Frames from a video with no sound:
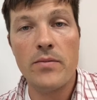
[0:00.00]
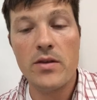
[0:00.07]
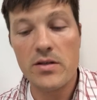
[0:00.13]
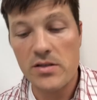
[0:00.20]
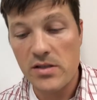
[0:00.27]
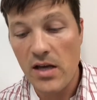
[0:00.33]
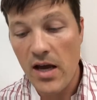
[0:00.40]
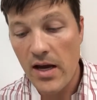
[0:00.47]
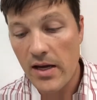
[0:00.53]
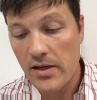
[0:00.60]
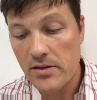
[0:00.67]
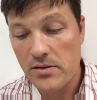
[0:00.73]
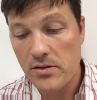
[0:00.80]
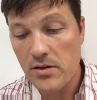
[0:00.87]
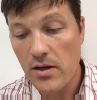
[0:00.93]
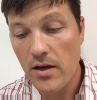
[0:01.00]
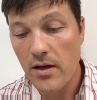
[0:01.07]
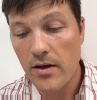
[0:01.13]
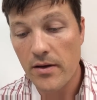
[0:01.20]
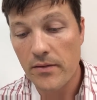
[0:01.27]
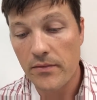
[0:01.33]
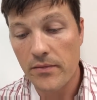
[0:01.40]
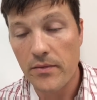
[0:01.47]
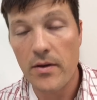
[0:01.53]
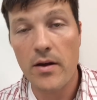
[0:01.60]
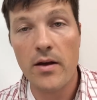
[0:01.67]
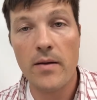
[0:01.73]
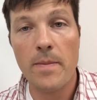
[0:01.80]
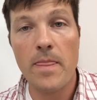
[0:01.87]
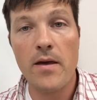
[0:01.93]
the signs of
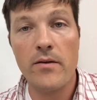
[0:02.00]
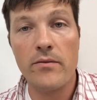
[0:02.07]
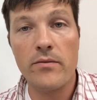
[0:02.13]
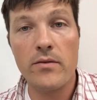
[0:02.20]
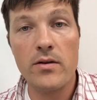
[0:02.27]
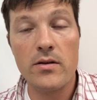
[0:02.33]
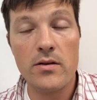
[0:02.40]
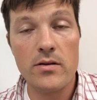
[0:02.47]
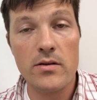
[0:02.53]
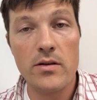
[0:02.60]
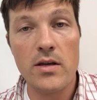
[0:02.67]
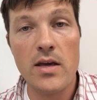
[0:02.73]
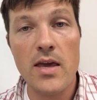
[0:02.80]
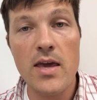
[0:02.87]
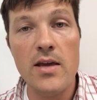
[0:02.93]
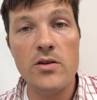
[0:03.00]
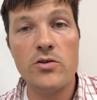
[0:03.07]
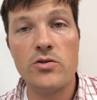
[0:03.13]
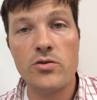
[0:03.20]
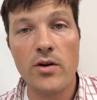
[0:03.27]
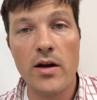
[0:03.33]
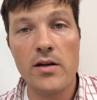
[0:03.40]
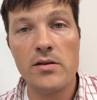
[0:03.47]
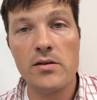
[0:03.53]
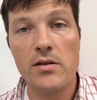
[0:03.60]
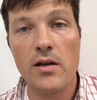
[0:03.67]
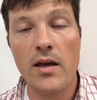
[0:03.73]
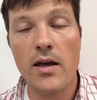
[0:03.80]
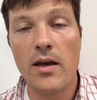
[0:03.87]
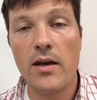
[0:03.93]
the heat stress,
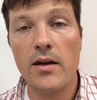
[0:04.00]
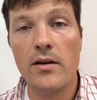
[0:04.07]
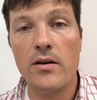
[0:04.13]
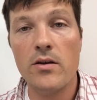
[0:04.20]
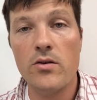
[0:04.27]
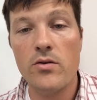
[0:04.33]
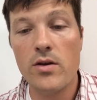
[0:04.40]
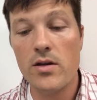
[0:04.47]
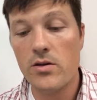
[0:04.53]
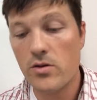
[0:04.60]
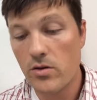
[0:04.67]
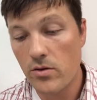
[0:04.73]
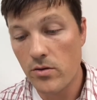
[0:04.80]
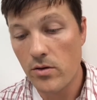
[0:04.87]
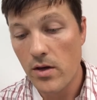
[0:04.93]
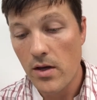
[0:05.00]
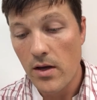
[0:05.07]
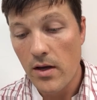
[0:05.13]
and you need to